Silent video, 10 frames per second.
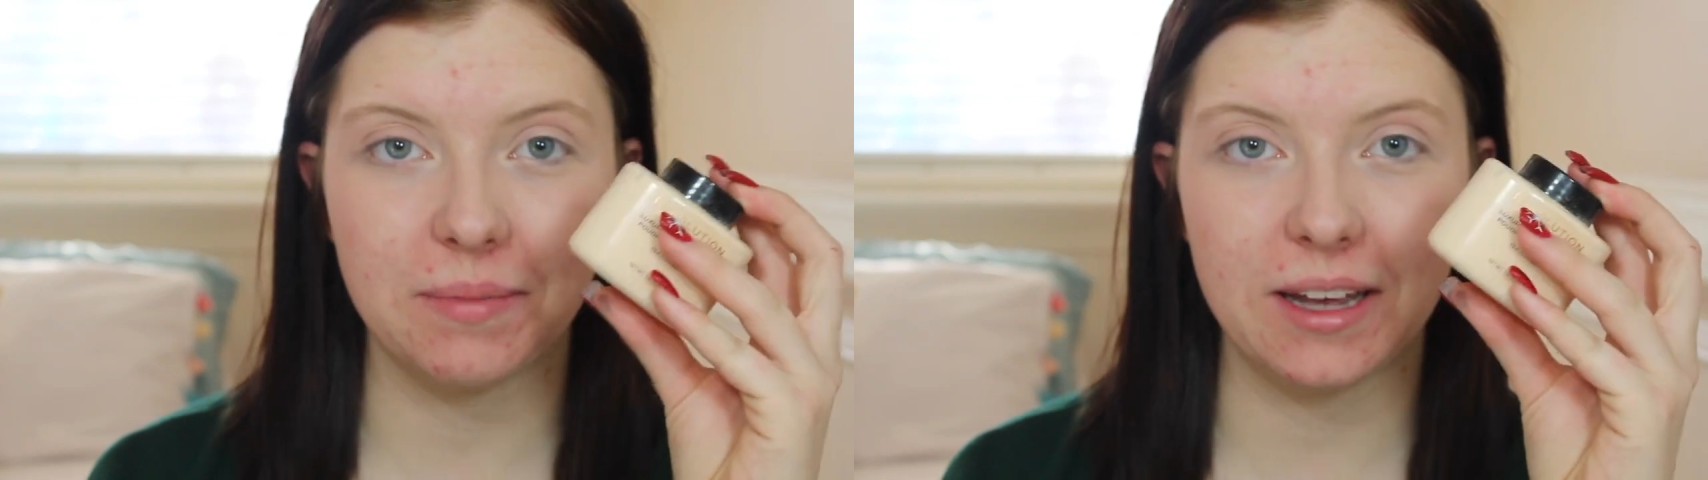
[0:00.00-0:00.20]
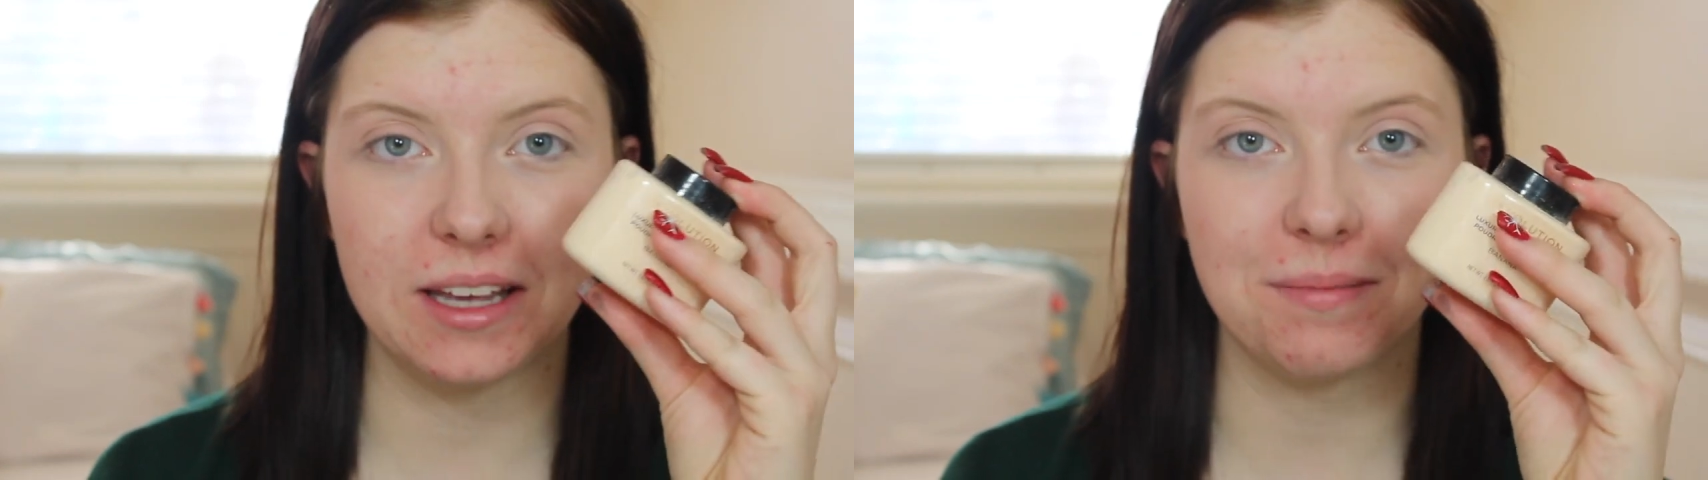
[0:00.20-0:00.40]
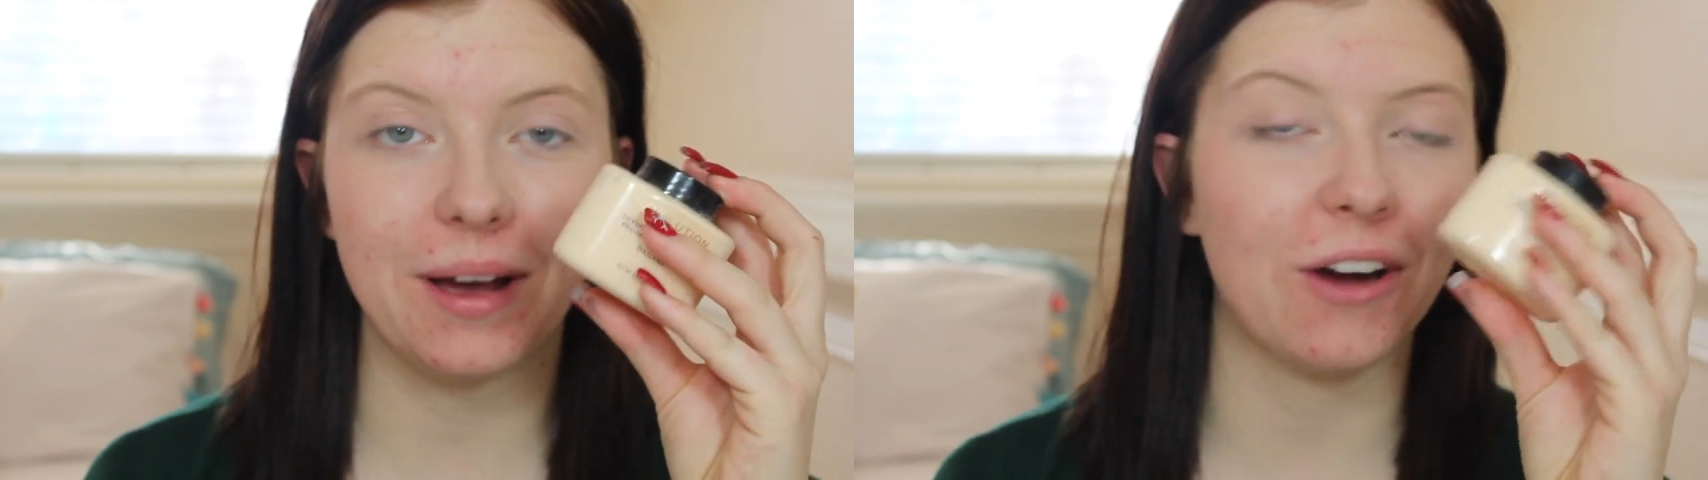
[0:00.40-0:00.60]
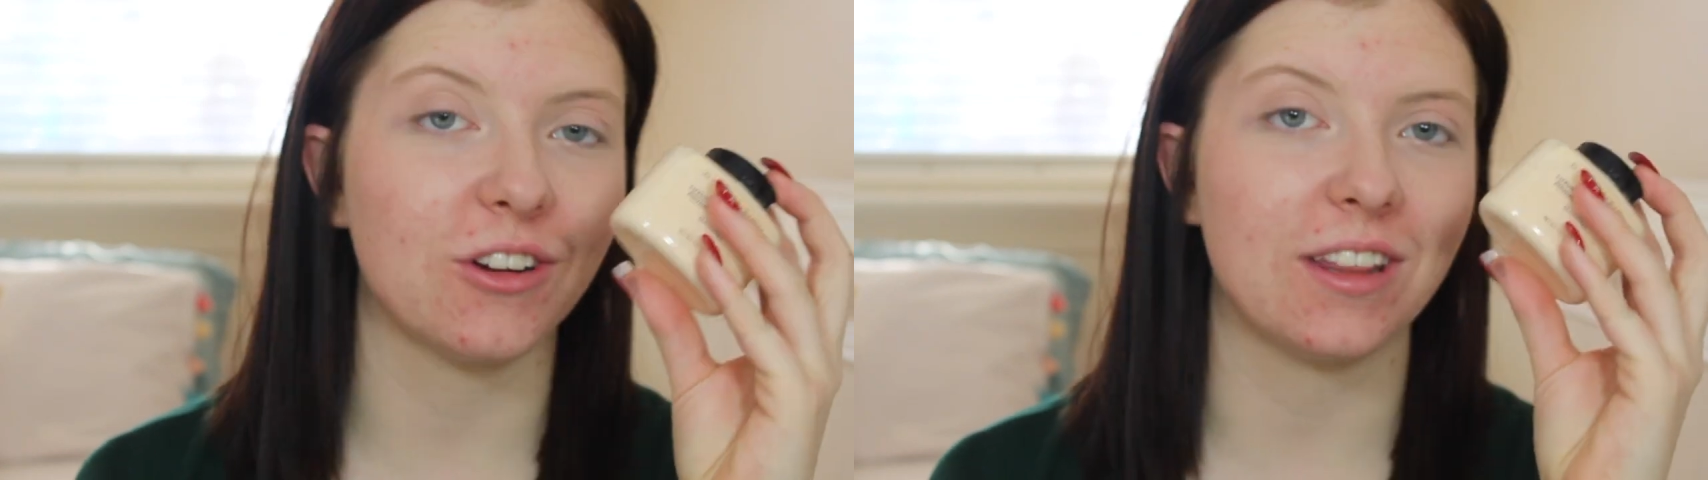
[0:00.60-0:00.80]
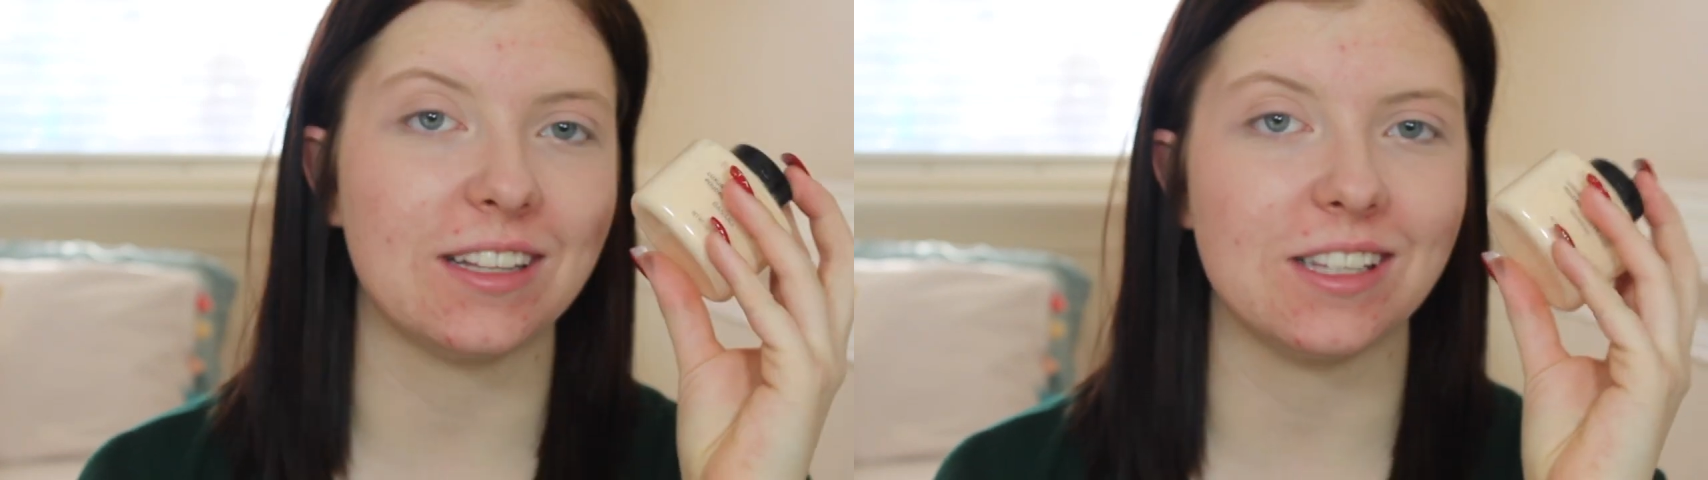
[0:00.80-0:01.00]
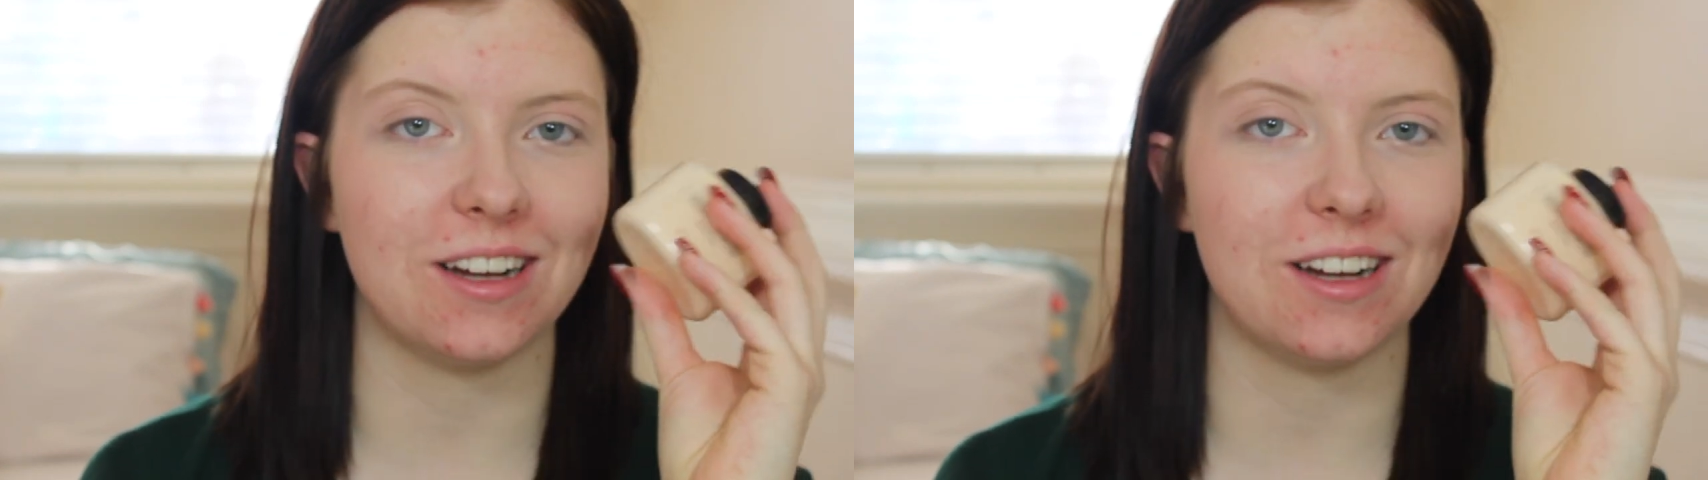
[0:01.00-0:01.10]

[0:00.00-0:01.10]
baking powder that's